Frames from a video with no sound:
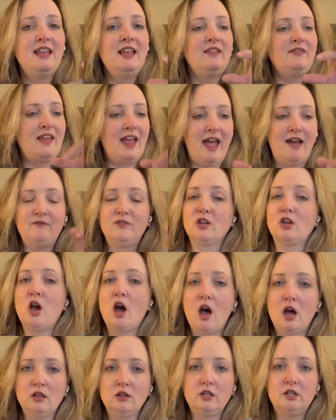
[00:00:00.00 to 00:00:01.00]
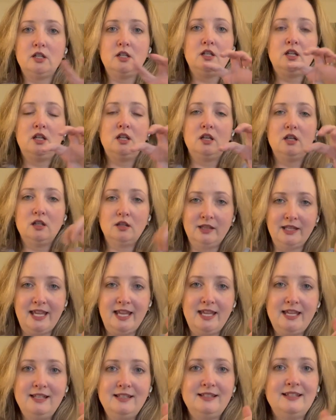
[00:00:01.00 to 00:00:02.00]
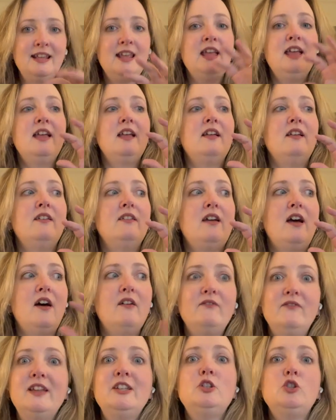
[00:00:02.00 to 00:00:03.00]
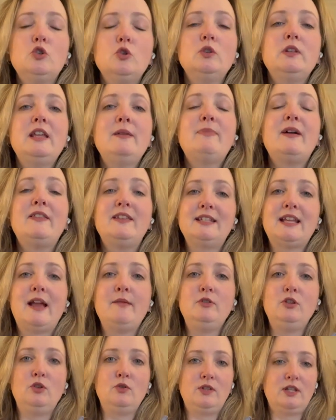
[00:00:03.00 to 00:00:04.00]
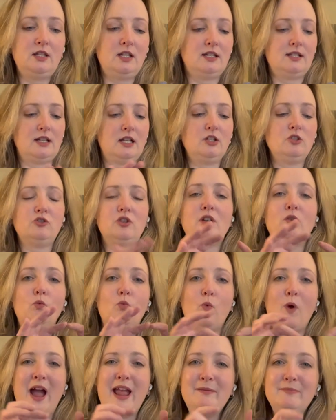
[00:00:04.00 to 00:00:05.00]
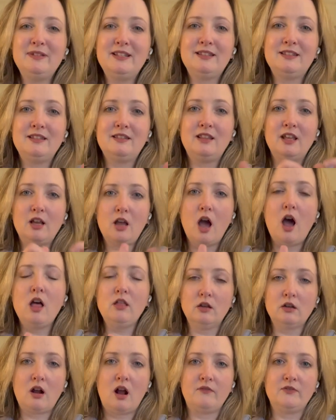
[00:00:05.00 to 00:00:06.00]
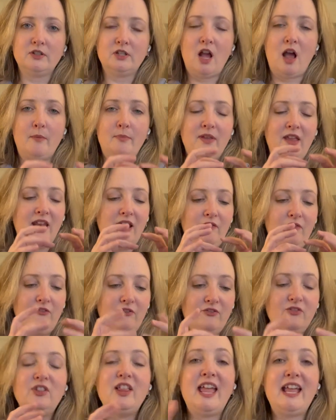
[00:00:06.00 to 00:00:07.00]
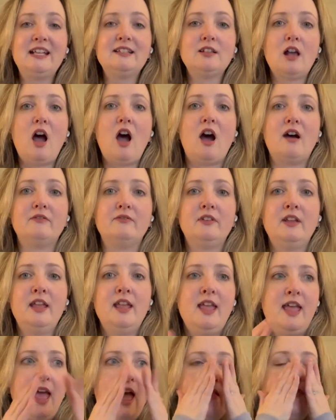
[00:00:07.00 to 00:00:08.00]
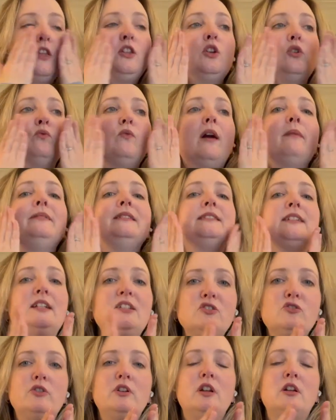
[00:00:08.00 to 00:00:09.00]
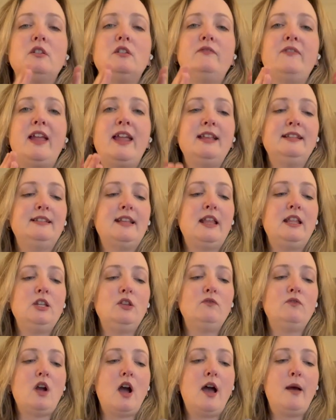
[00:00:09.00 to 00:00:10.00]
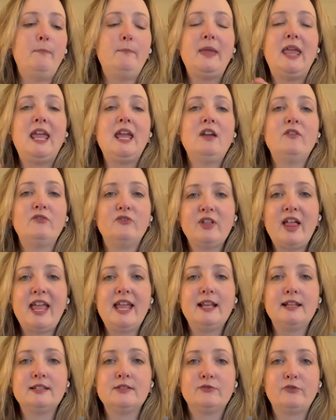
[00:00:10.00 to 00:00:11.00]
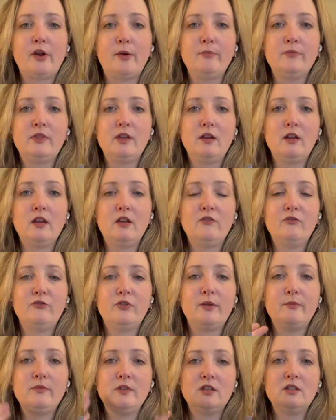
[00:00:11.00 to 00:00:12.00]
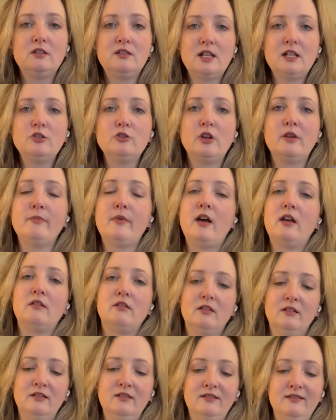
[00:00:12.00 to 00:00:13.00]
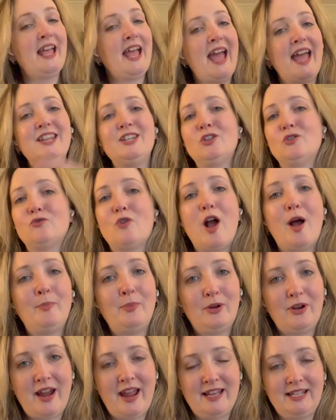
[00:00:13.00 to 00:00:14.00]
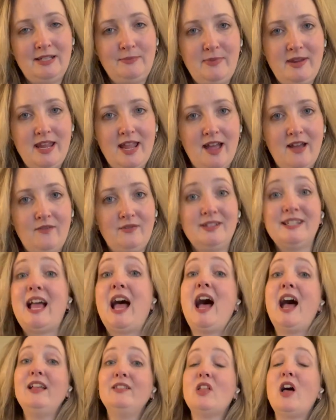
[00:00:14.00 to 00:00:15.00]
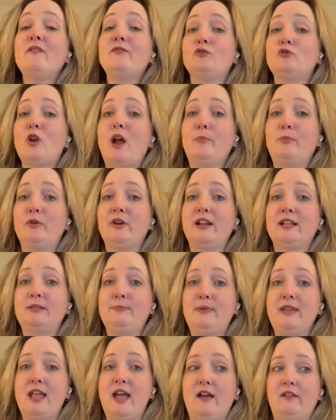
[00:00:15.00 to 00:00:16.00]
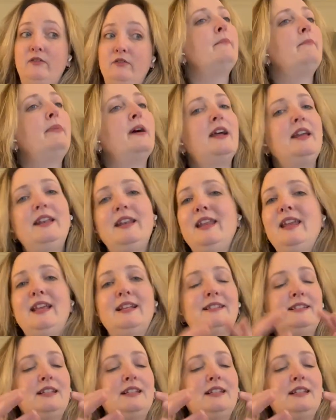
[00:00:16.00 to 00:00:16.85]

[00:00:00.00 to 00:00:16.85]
that have the colored lids, eventually by the time you use it, the sunscreen wipes the color off the top and it flakes off. And then you're rubbing sunscreen on your face and you've got pink flakes from the, from the sunscreen bottle. And dropper SPFs. I love a dropper SPF, but it's